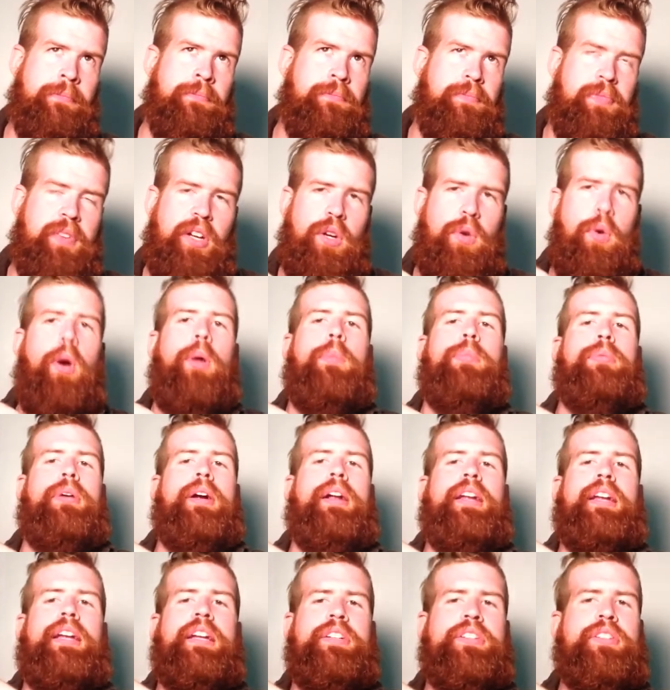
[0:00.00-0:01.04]

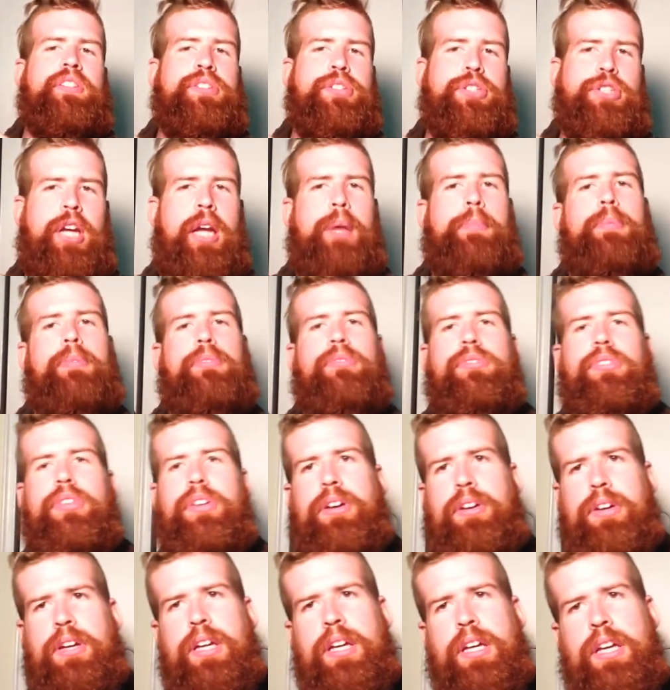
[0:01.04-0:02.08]
incorporated into the shape of
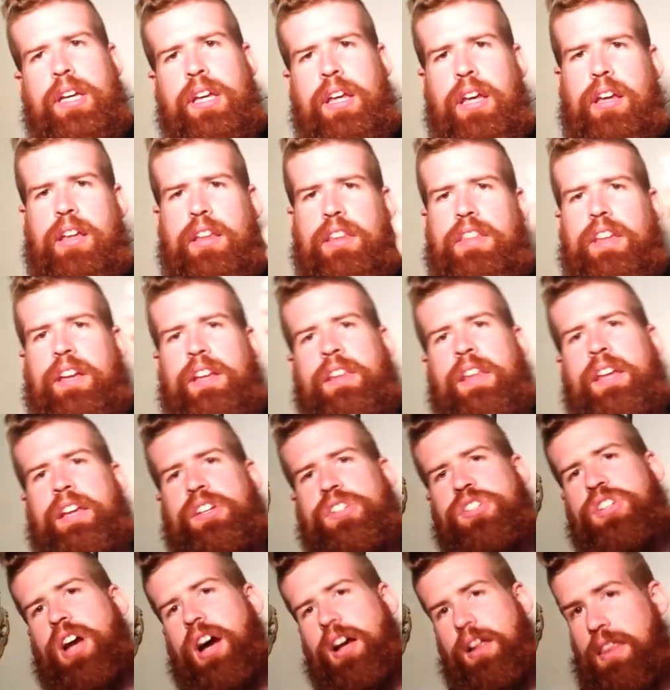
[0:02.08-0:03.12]
the thing. And they
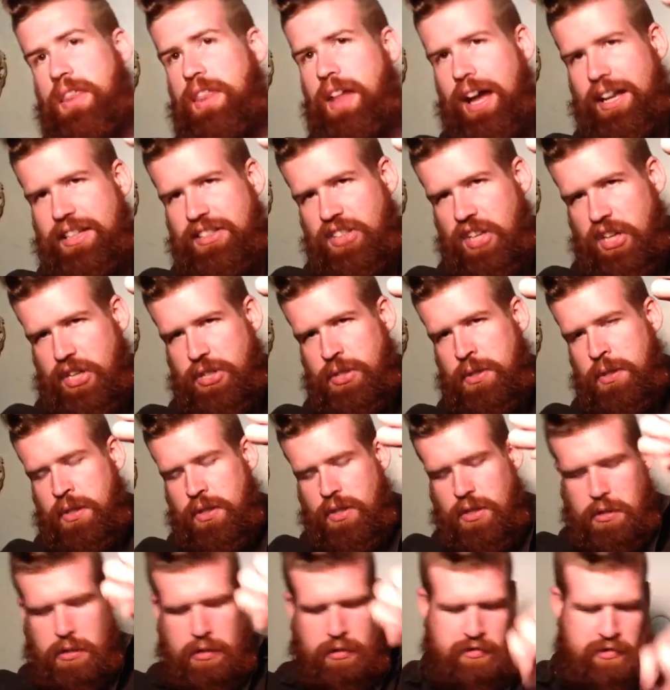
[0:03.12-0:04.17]
just cut that section on a
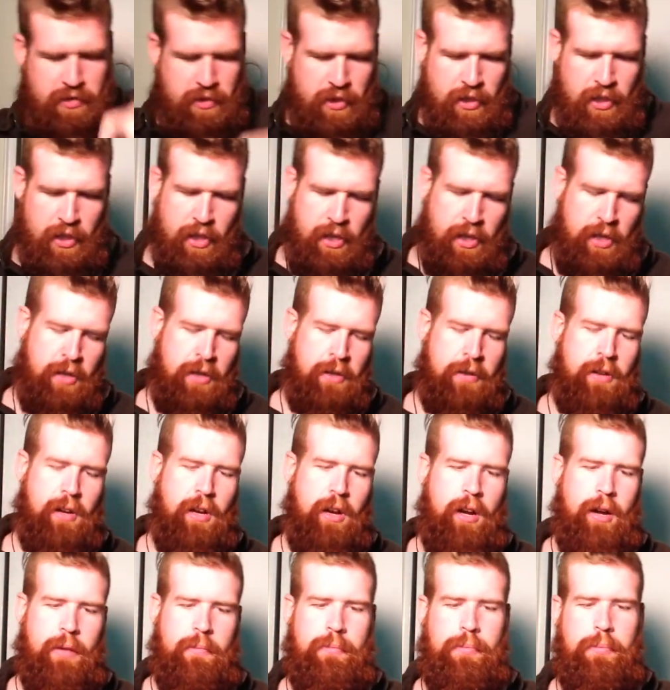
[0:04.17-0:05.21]
curve.
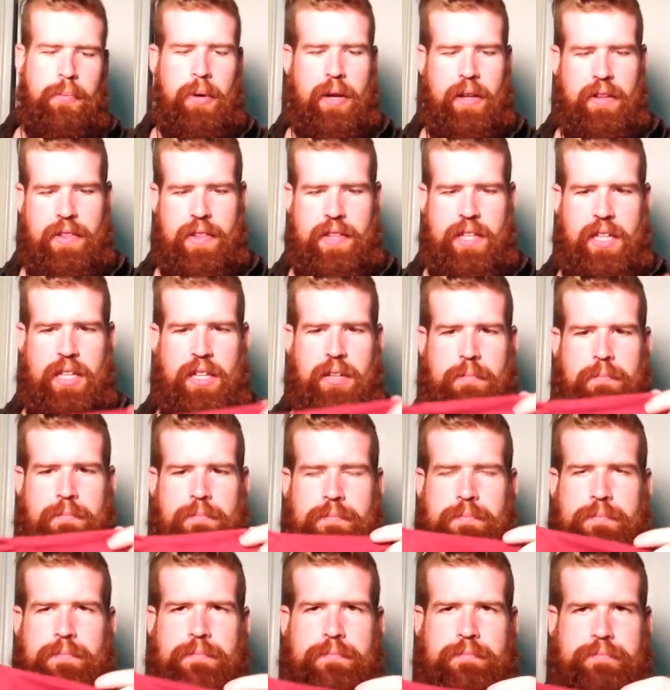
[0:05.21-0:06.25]
But the
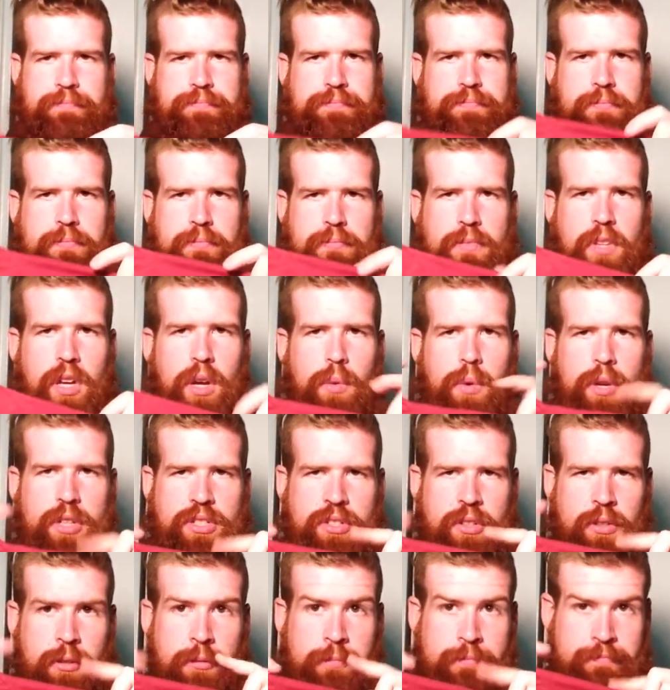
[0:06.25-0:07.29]

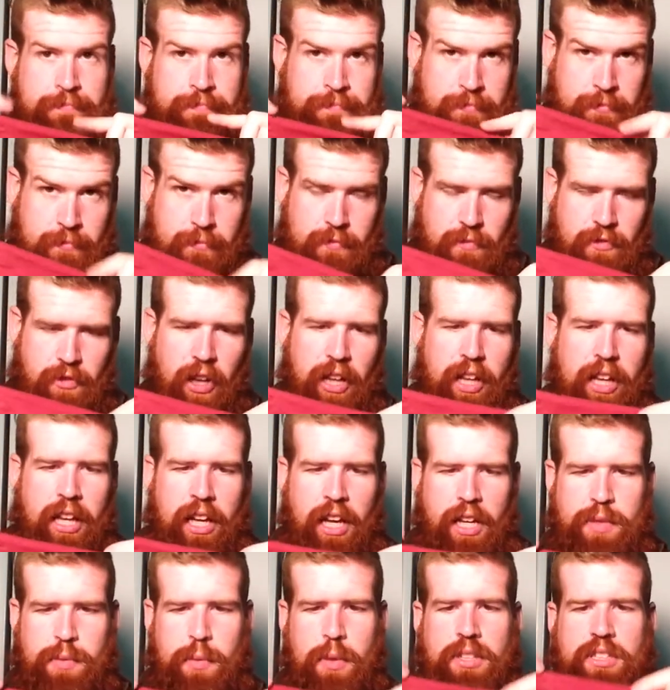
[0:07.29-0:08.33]
original Viking
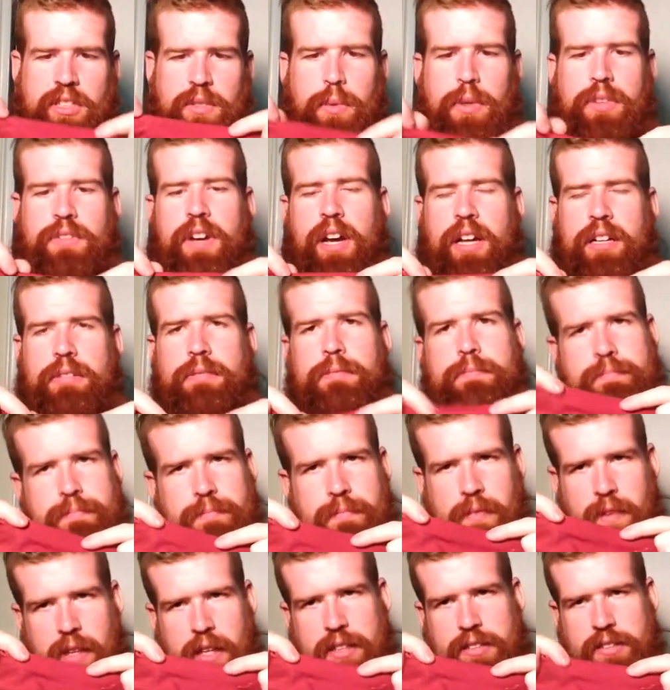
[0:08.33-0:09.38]
Age ones would have had
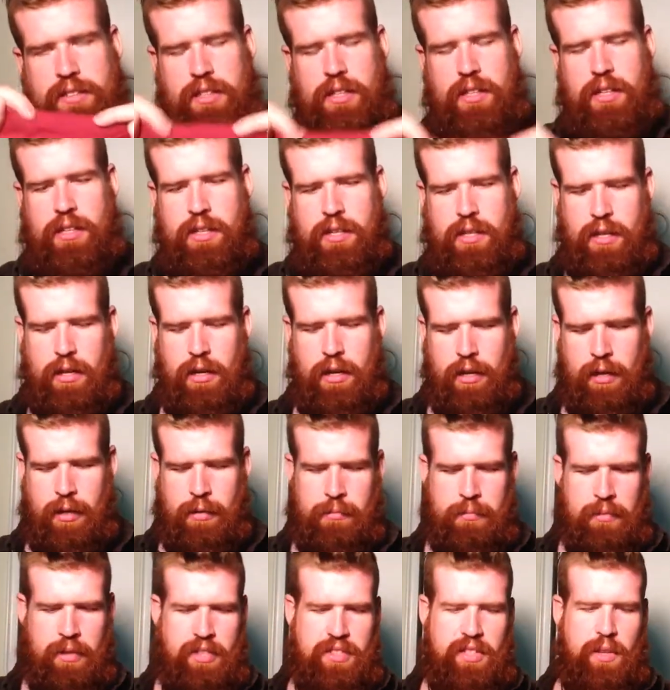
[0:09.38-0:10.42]
this,
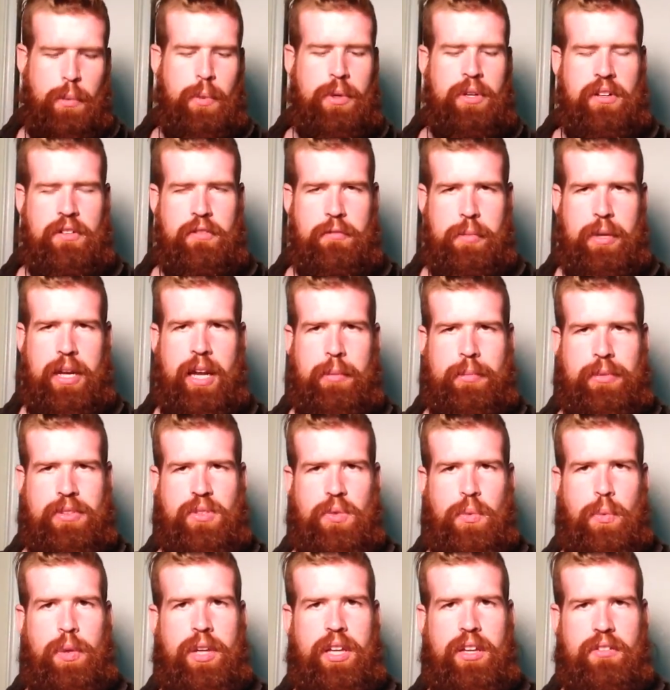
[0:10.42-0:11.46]
because they wouldn't have been able to
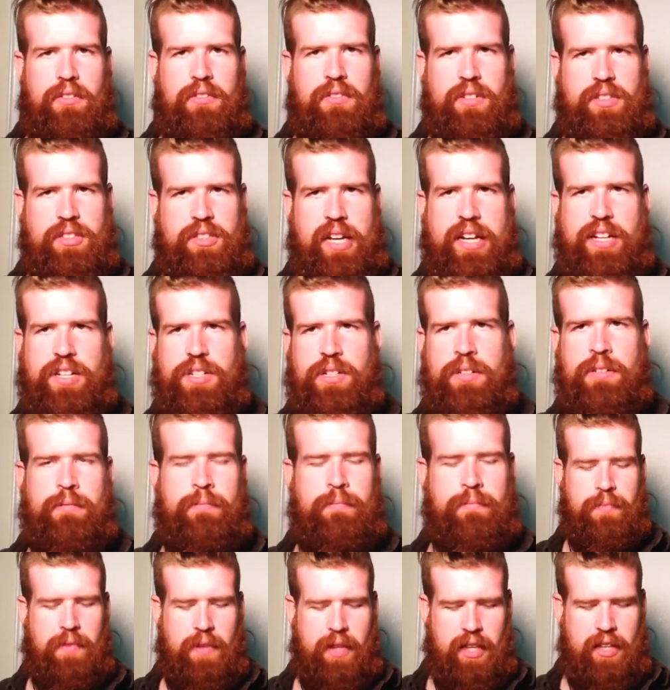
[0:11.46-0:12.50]
weave a section
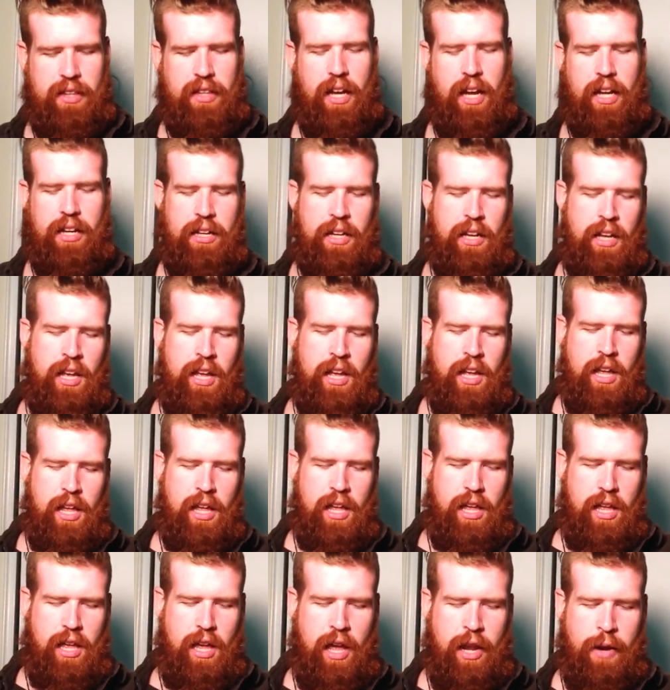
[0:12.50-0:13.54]
like that.
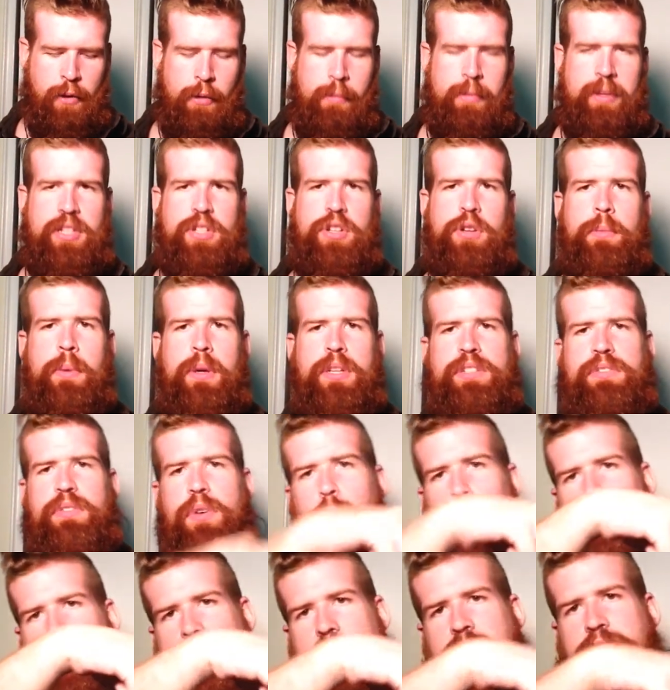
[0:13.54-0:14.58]
And it would be too much of a
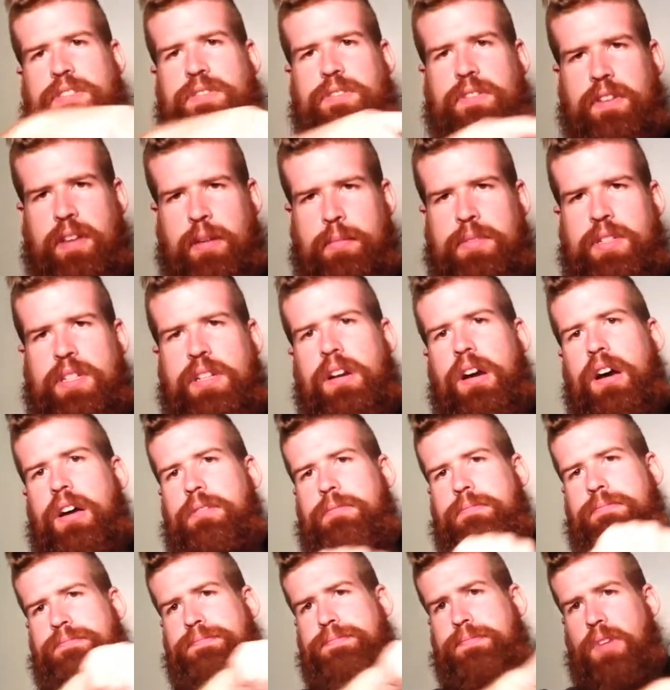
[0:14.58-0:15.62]
waste for them to
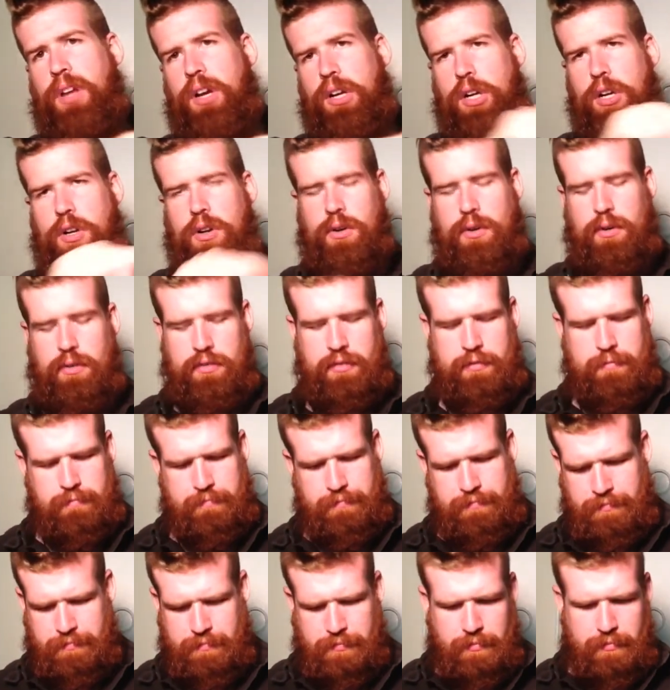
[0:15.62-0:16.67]
cut a curve
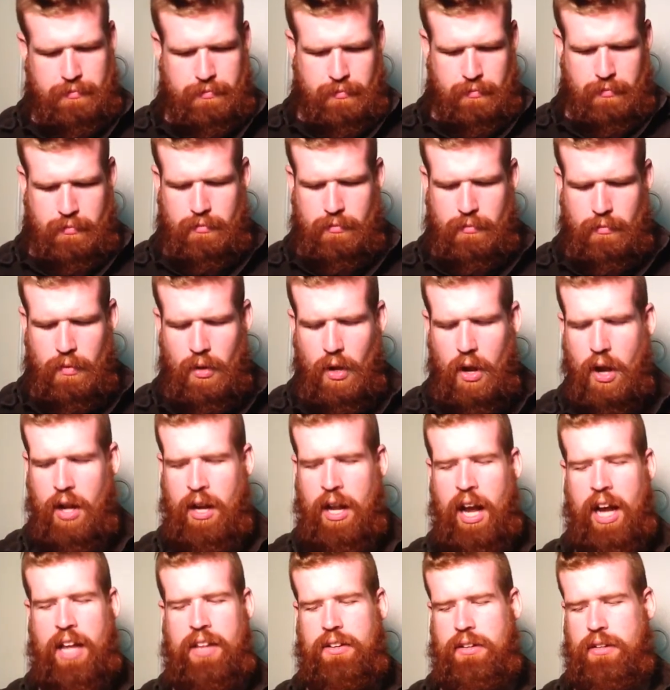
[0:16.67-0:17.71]
on
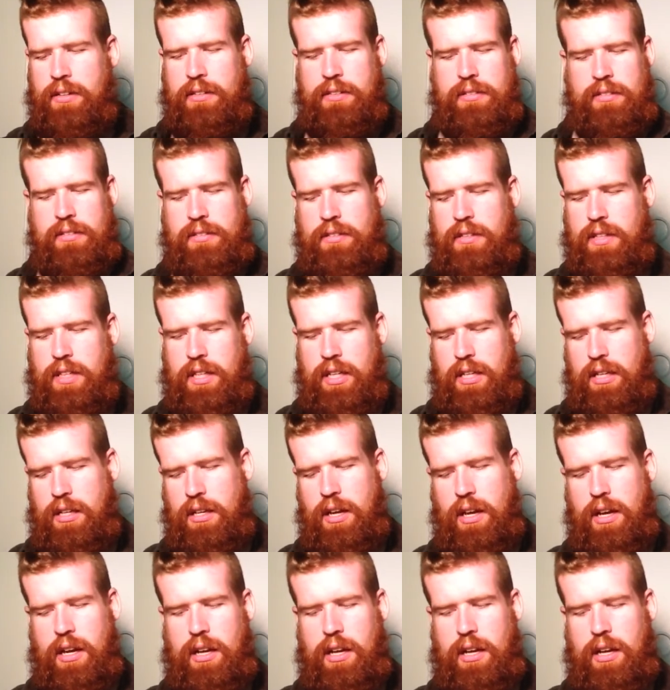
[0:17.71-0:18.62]
either the